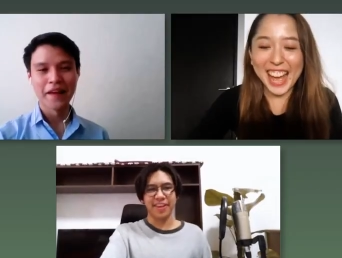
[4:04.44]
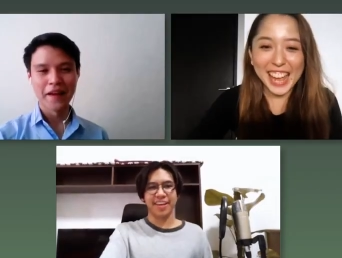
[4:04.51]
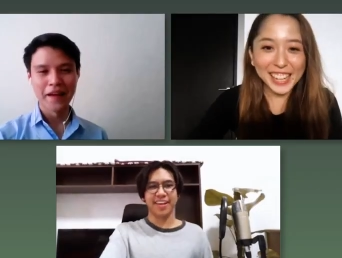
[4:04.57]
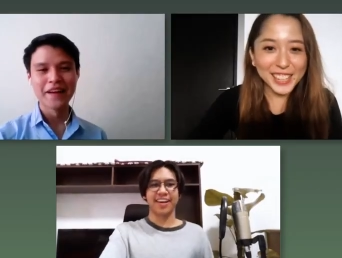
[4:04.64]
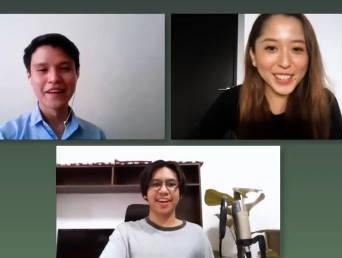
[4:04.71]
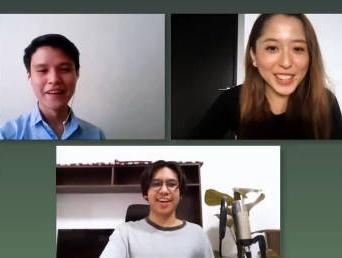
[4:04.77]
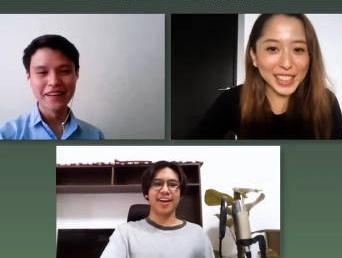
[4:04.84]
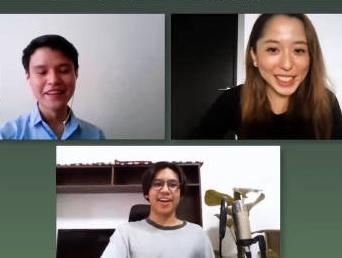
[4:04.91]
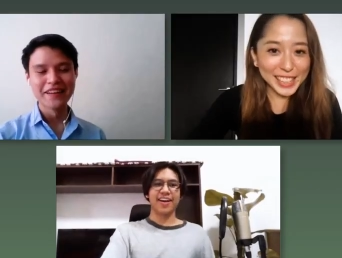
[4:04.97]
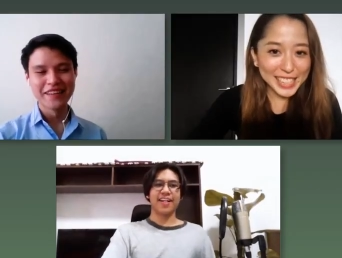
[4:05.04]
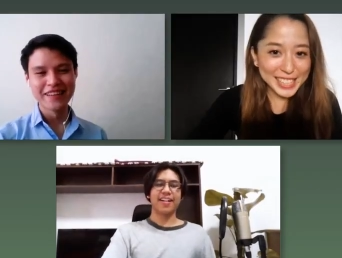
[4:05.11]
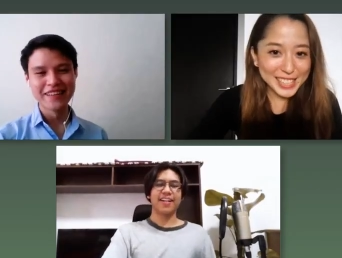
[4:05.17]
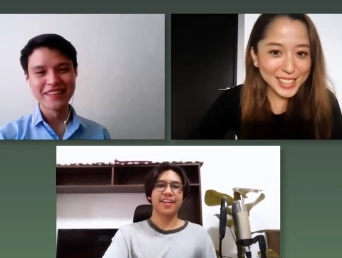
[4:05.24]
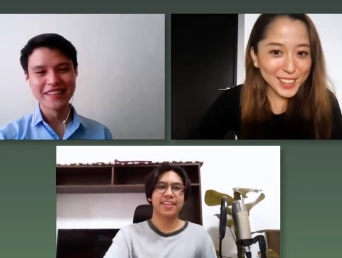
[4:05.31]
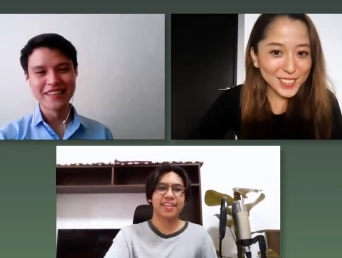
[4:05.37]
Speaker 1: And know a
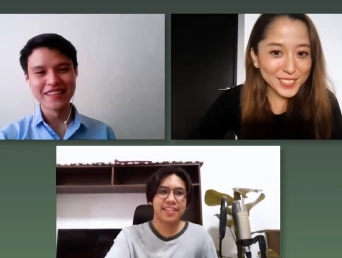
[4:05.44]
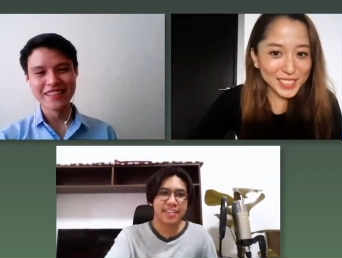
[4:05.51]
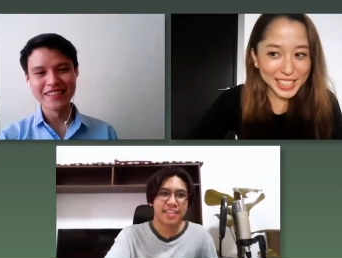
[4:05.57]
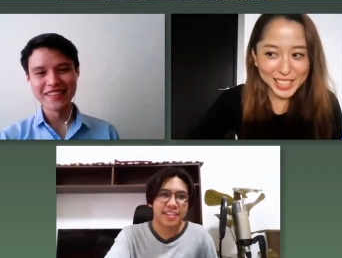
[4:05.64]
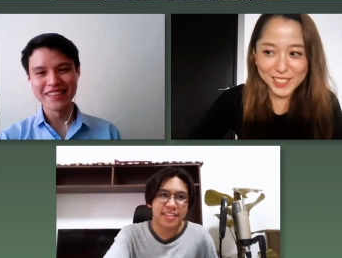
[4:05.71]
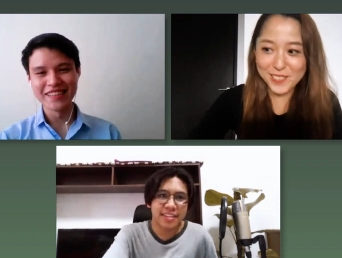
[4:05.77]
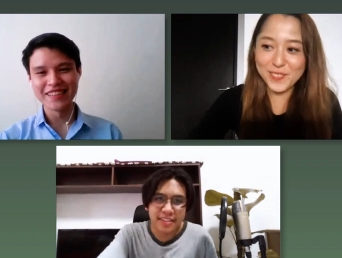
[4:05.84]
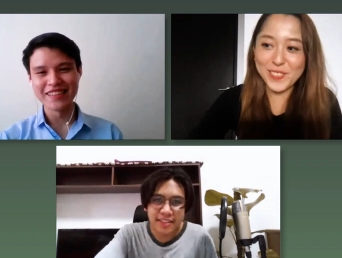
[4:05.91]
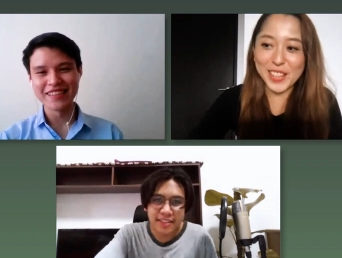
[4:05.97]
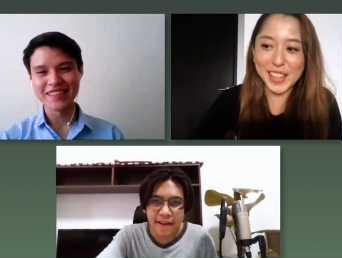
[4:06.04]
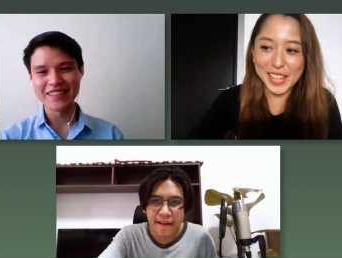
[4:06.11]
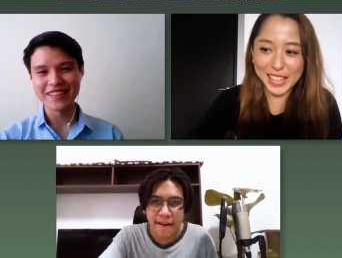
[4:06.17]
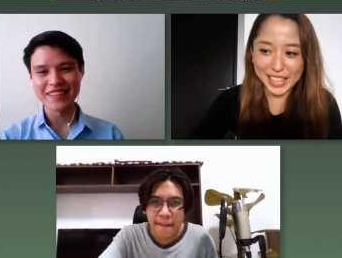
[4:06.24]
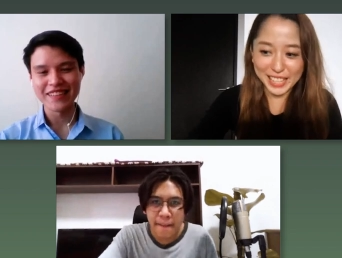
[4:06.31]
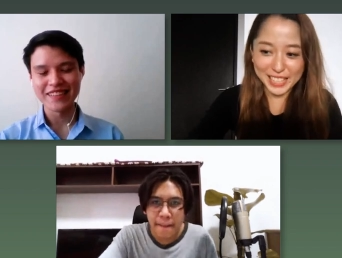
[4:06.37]
little bit of
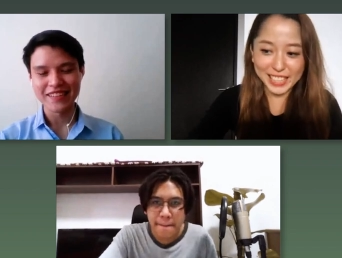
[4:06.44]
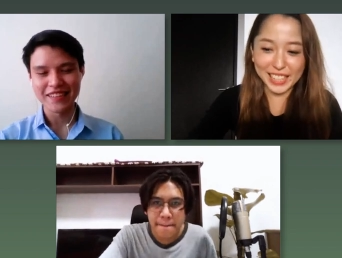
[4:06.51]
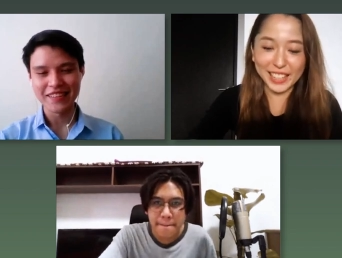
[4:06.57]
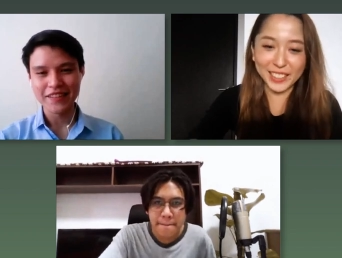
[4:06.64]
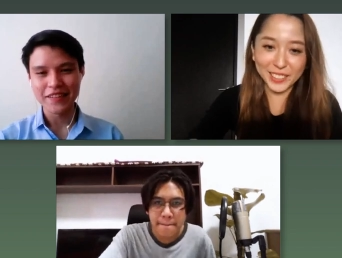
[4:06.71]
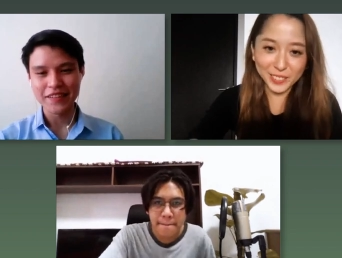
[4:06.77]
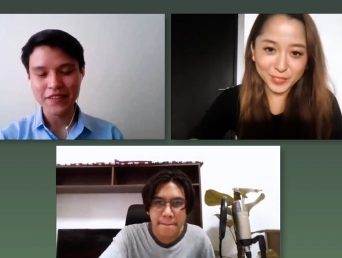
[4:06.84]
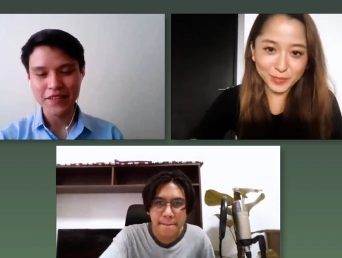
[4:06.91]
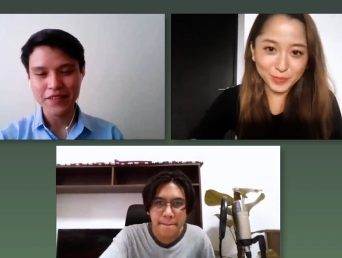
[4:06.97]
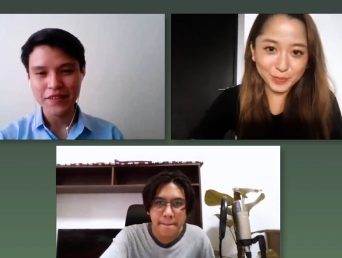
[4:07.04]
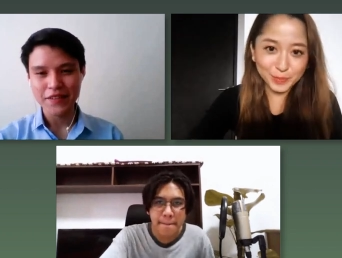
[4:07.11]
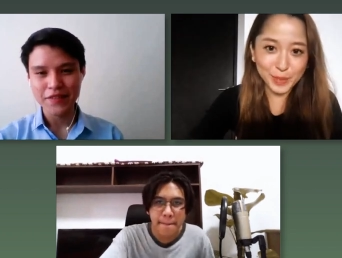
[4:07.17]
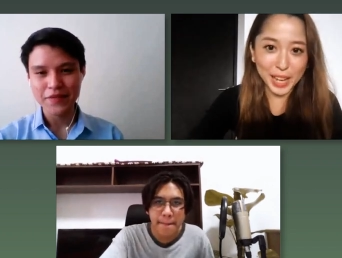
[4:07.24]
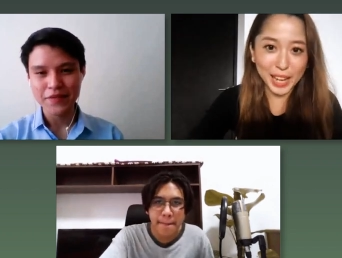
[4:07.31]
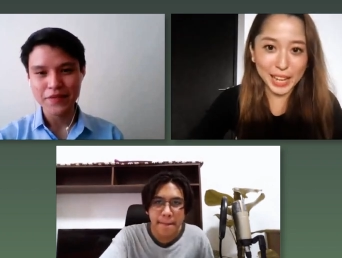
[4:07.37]
Malaysian
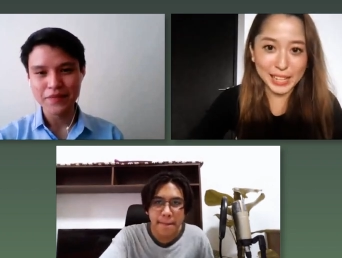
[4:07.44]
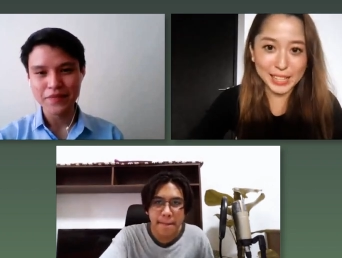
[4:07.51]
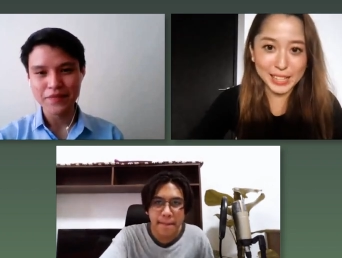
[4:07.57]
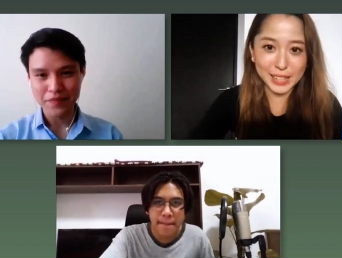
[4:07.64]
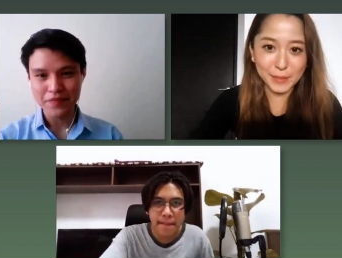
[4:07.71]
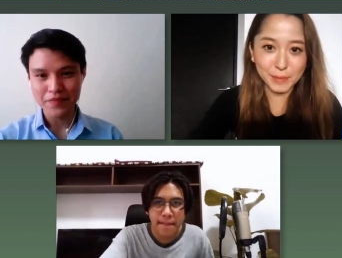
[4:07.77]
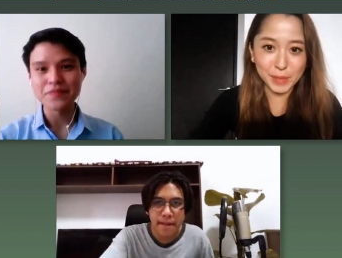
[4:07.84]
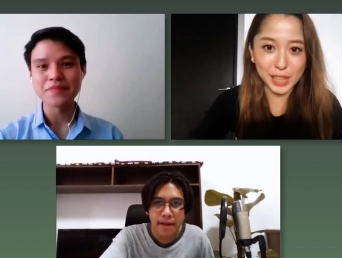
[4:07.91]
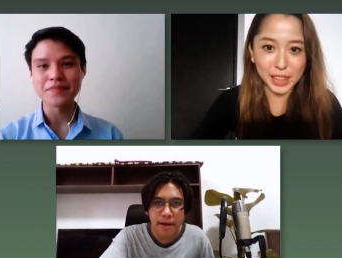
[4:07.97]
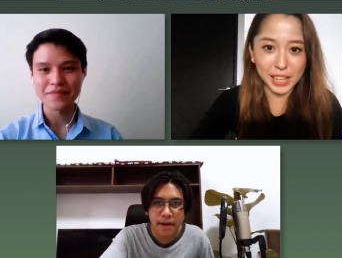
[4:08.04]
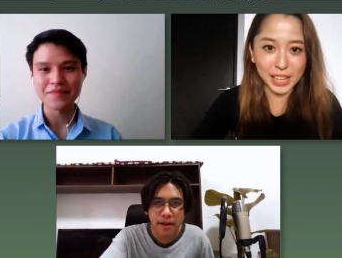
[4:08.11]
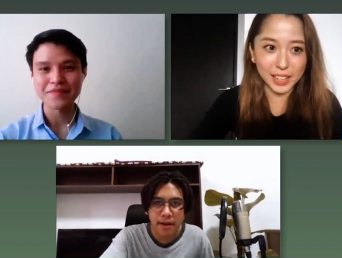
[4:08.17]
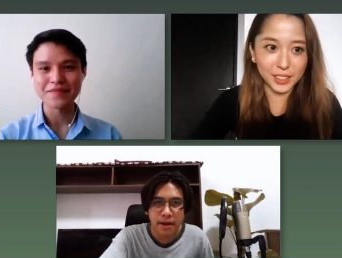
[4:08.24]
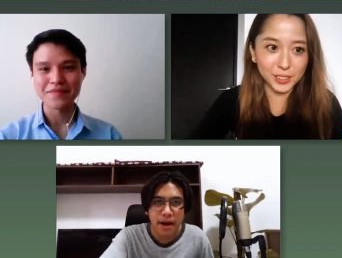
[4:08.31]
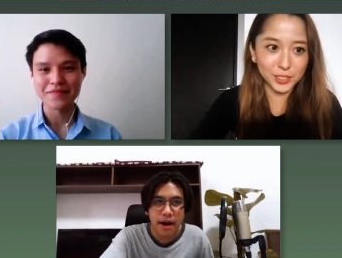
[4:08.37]
bahasa
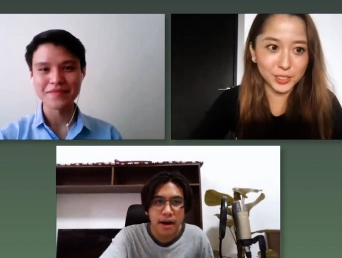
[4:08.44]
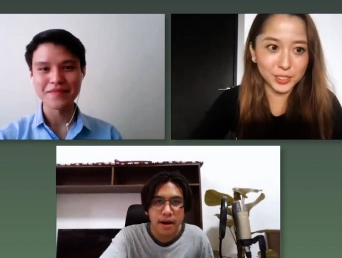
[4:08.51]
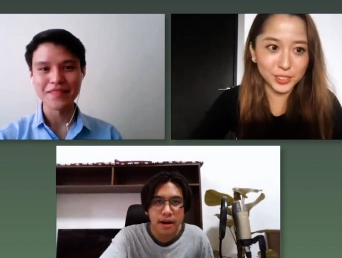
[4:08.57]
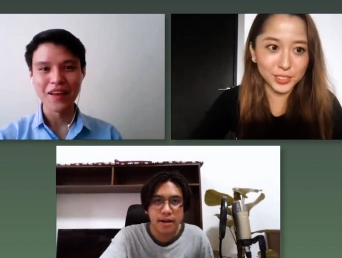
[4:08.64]
Melayu.